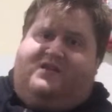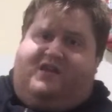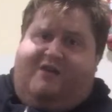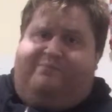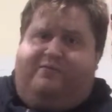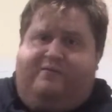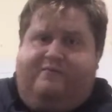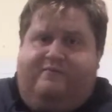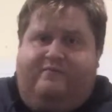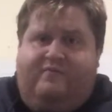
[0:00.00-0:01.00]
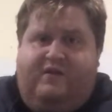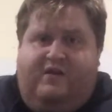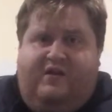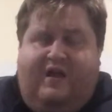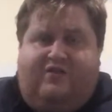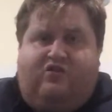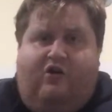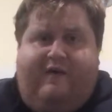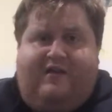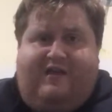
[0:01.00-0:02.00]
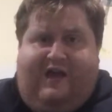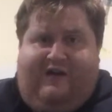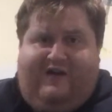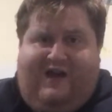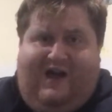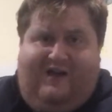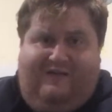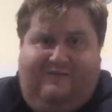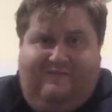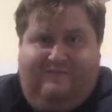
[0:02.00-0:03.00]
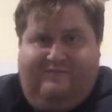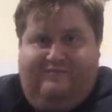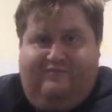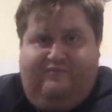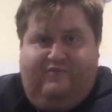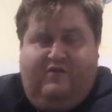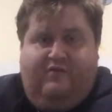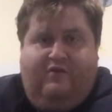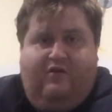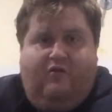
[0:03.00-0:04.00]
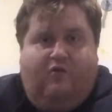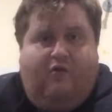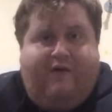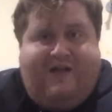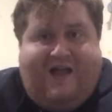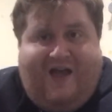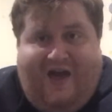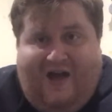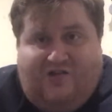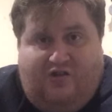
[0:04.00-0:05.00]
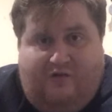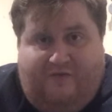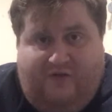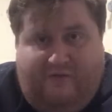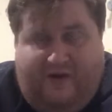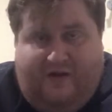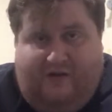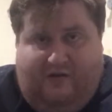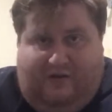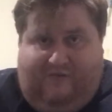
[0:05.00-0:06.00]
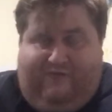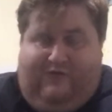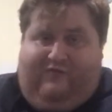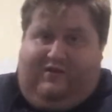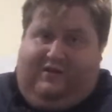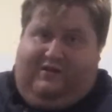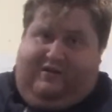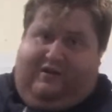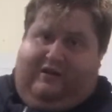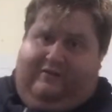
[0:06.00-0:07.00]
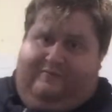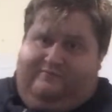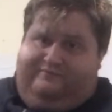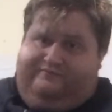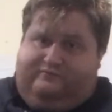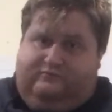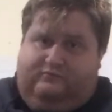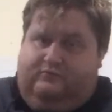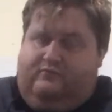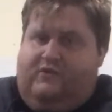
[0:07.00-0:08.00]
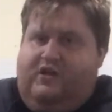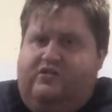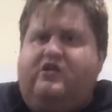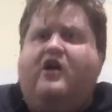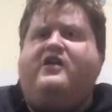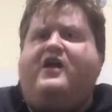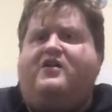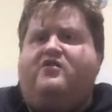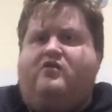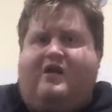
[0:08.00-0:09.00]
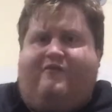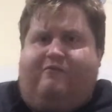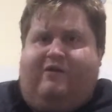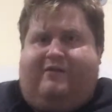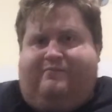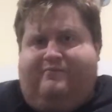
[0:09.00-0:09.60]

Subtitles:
a tip, it's all in there, okay? Or you done a house tour a few videos ago. There's no need to do another one.